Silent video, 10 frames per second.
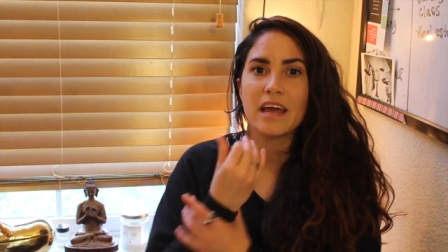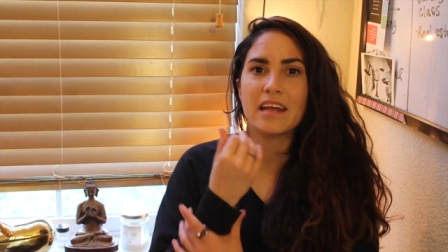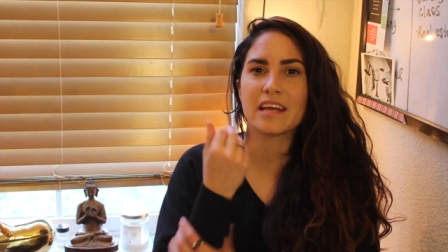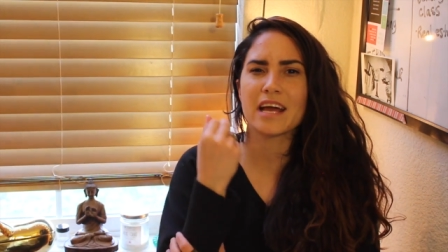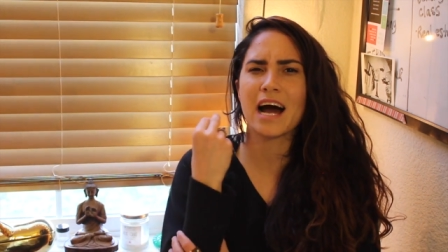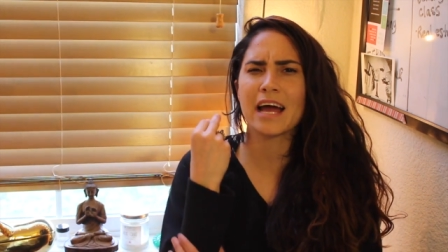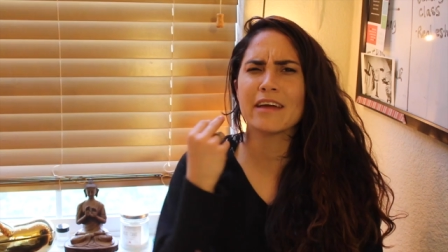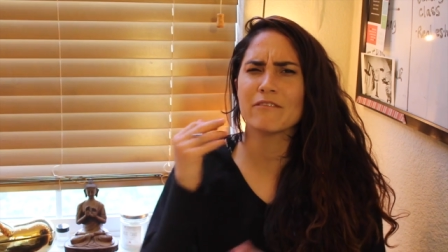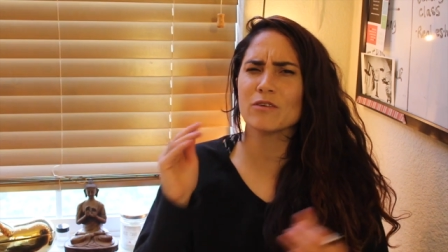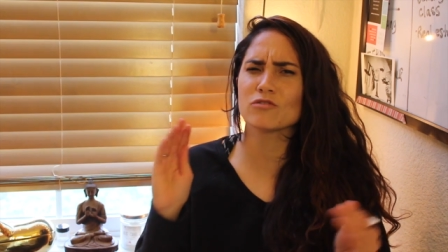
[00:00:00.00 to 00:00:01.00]
and it
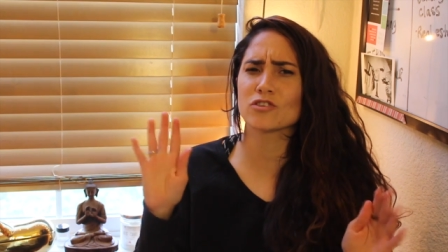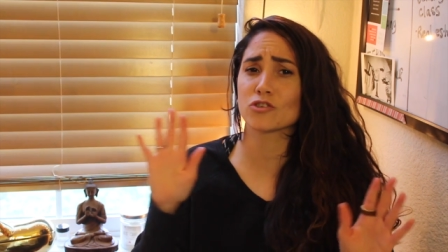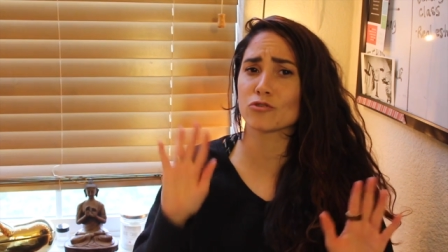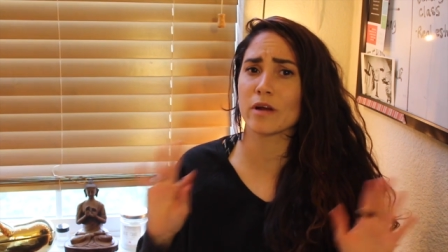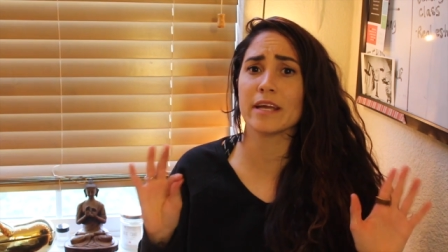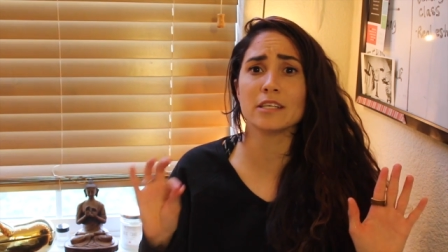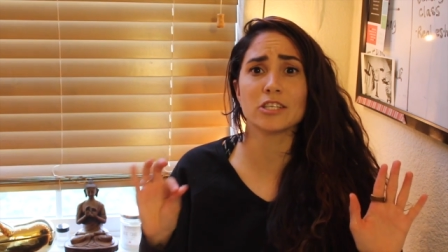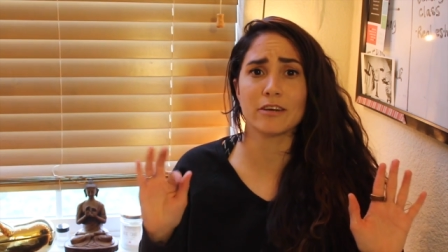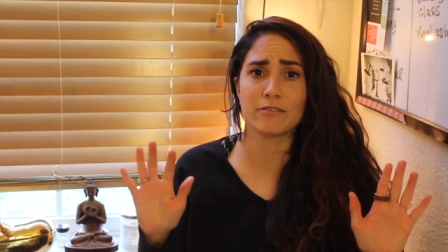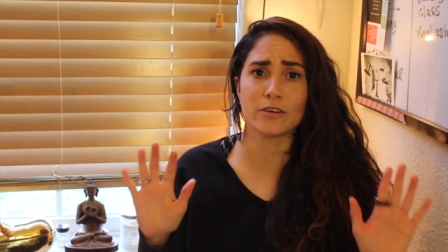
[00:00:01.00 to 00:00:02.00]
it feels
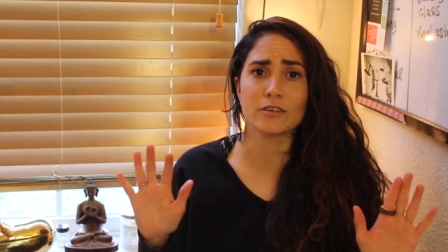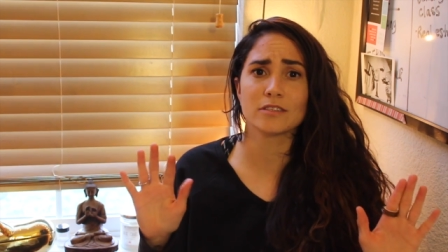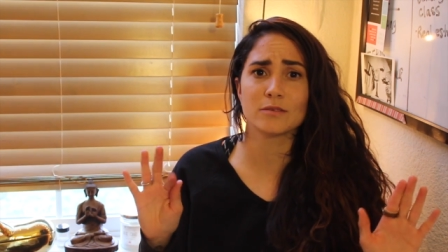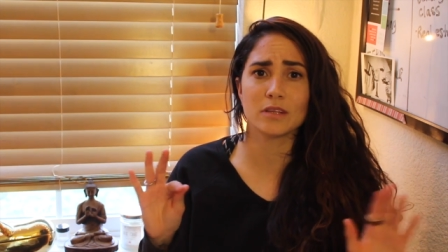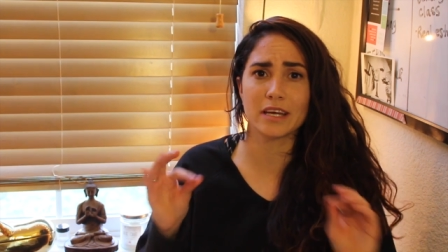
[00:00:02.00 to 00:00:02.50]
strange at first.